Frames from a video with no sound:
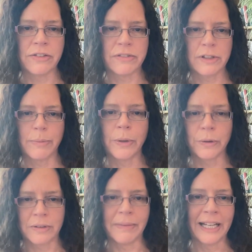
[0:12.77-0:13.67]
of
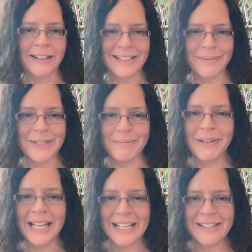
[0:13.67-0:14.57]
support mechanisms in
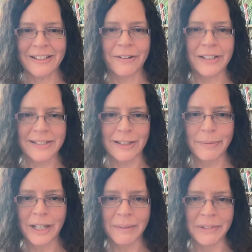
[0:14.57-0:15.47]
place across the
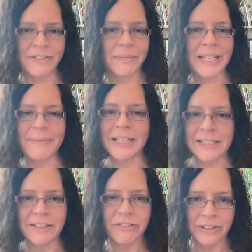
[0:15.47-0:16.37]
department for people at
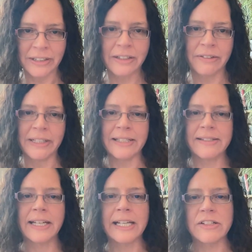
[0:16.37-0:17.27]
different career
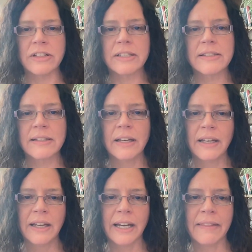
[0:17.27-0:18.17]
stages.
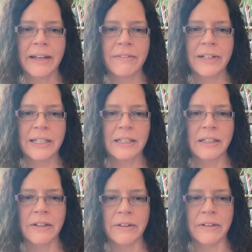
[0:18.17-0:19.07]
And that would
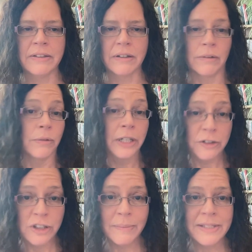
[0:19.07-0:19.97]
include
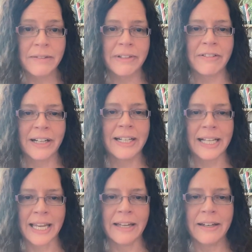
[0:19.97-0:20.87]
workshops that we run,
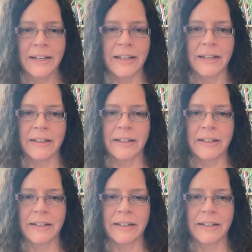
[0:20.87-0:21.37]
again, a